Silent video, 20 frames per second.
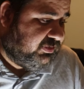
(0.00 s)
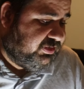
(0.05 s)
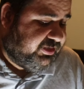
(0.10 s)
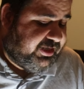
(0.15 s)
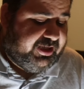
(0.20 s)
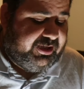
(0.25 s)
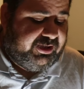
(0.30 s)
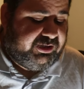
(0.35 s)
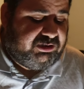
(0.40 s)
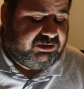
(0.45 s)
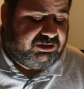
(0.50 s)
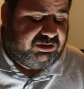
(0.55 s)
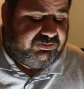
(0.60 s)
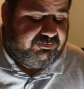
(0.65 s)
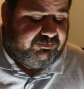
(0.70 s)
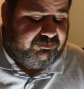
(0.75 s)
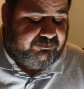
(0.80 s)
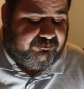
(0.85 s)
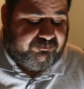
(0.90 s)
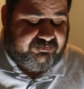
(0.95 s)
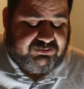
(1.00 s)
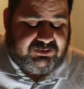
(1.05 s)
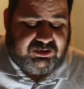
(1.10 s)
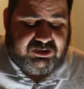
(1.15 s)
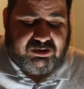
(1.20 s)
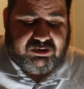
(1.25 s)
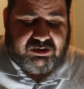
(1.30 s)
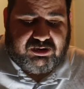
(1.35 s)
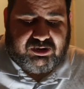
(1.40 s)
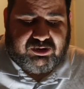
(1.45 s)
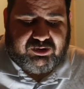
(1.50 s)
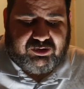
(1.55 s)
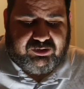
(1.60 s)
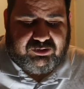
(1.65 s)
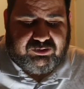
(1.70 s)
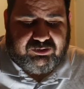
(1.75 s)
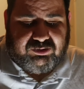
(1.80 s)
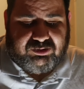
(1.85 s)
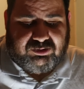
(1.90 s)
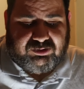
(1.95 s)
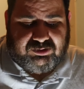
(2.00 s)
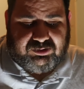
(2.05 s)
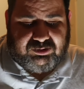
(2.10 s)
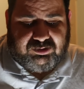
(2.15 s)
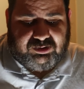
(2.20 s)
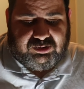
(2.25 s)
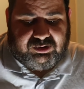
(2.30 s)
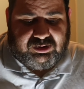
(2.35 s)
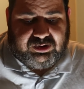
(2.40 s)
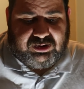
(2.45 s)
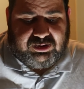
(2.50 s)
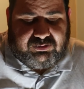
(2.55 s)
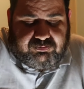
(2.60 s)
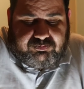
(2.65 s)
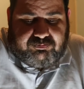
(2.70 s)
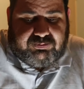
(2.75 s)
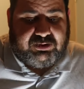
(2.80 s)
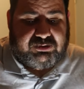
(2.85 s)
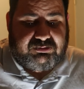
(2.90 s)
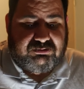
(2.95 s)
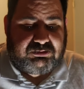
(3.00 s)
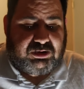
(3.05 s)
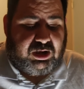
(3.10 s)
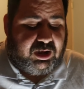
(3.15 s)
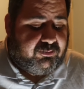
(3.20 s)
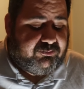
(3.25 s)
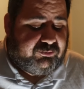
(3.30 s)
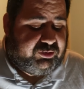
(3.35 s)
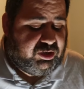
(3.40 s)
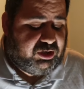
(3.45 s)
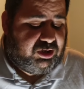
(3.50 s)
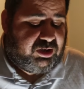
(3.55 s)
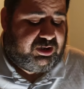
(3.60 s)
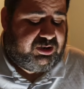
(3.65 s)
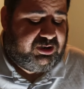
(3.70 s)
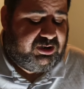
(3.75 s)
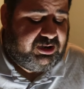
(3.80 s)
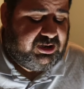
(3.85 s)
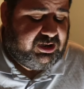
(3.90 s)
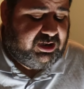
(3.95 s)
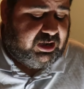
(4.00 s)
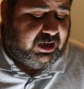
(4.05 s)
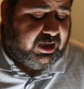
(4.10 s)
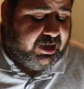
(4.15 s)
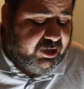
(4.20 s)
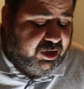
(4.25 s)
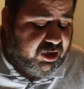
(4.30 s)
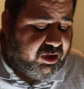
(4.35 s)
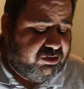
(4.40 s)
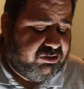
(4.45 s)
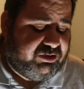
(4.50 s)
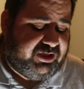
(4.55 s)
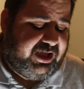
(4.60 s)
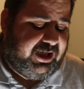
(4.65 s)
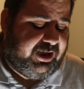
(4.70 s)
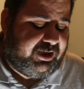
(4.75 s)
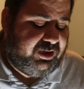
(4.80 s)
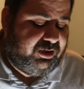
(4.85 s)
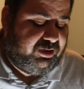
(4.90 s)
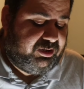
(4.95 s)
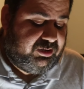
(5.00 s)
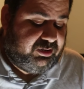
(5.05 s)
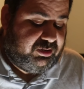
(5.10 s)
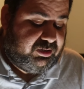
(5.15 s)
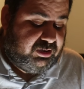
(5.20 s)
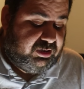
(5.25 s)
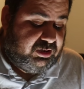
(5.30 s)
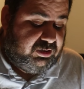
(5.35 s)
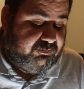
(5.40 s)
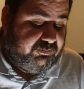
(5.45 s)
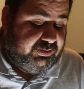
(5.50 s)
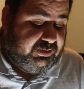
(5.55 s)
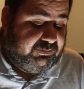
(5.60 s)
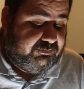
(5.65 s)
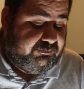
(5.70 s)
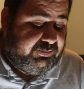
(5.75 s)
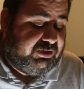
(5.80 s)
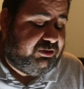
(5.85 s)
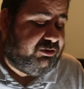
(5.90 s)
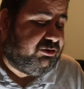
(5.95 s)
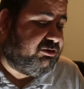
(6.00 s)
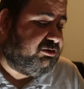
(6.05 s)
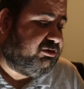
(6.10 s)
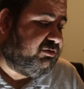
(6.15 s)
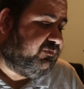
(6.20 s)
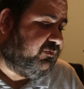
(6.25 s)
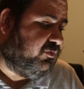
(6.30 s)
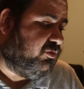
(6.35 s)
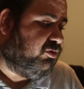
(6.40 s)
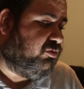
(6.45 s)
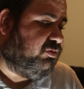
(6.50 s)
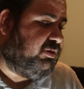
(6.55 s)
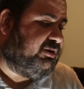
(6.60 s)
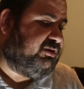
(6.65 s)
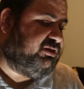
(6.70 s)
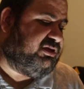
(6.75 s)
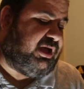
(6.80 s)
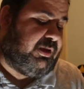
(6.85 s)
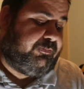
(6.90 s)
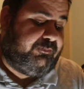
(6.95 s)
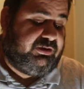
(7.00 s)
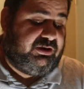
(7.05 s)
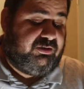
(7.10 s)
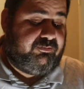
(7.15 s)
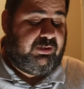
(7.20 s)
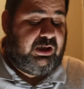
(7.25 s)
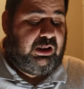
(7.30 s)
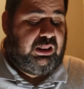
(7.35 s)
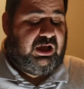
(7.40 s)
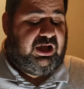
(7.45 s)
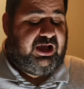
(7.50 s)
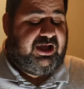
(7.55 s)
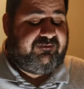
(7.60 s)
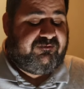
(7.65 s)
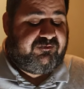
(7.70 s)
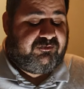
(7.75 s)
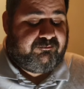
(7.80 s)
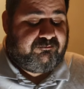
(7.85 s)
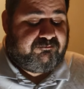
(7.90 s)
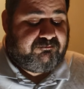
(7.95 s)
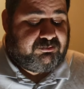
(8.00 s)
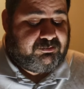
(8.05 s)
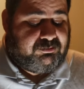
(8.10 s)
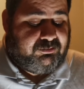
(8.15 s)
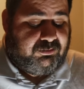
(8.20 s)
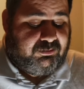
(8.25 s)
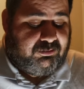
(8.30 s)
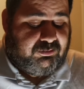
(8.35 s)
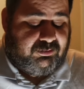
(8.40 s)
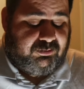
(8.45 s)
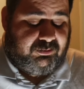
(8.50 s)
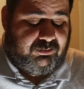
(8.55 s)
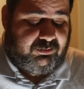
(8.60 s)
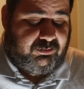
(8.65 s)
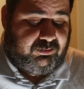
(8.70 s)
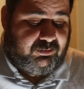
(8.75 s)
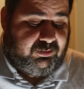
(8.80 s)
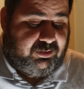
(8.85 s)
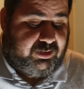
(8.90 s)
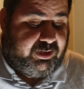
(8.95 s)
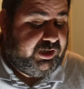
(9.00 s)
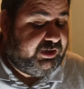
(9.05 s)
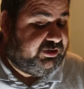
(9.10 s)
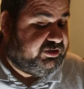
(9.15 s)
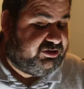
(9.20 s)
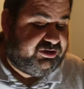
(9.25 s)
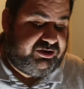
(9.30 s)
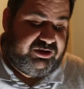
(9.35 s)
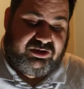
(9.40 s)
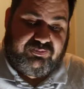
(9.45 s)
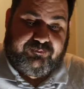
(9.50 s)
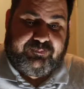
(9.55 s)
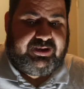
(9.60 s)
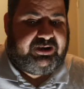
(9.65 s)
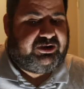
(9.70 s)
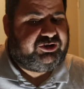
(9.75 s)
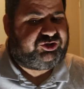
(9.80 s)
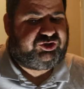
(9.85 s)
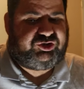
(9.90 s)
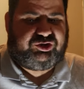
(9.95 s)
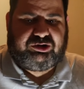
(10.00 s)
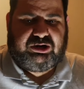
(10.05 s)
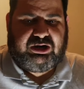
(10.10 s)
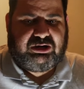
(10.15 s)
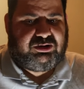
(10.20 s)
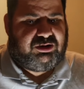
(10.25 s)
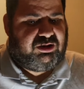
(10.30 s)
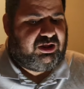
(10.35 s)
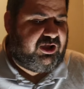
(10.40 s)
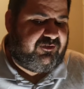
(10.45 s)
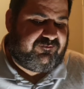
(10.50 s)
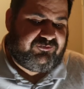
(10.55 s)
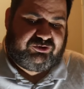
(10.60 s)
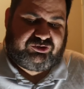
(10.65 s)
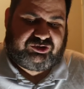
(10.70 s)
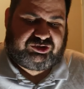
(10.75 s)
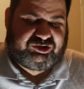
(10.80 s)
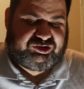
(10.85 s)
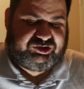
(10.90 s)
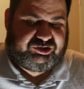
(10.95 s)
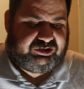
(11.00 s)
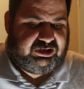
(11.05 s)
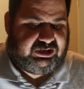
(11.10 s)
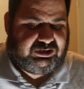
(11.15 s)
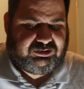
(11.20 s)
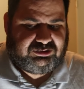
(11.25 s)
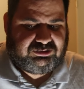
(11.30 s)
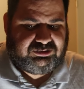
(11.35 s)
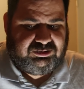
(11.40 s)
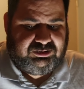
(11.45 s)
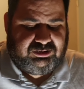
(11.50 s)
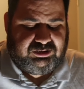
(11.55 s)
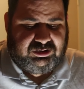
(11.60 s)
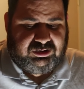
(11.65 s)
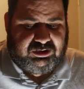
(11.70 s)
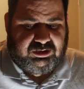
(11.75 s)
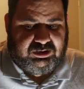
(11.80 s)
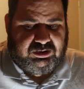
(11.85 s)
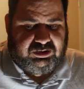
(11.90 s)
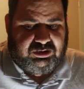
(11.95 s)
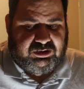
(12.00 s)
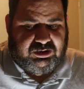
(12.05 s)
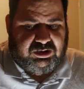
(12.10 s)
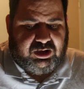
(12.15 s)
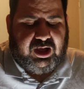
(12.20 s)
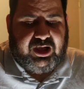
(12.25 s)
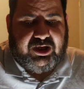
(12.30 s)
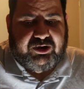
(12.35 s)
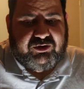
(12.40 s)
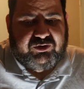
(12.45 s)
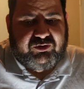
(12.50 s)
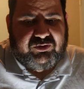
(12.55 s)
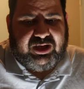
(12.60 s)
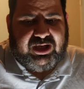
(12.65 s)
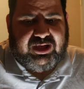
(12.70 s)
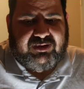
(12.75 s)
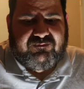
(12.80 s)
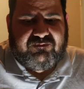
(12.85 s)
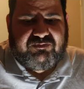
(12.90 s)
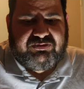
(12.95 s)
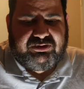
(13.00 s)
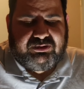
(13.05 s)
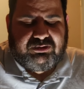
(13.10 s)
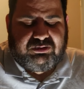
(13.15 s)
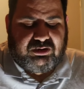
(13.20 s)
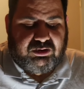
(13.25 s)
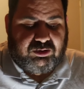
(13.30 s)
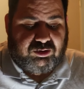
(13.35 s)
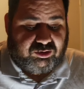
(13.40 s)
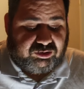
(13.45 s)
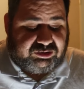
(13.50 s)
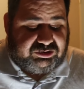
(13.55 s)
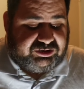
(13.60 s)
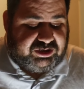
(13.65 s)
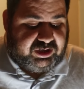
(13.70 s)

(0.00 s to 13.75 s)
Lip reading: things, you know, but I'm not. I know that. But because of all what's happened in my life, it's just been a struggle after a struggle. I do have good